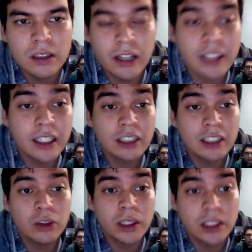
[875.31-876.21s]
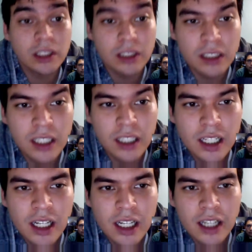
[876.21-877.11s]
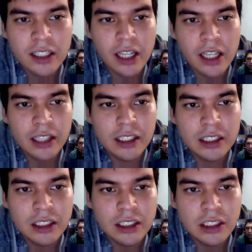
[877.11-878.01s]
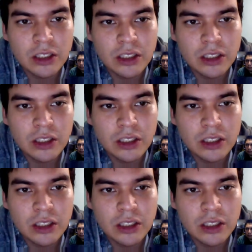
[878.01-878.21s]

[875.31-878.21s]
The next question. The ATC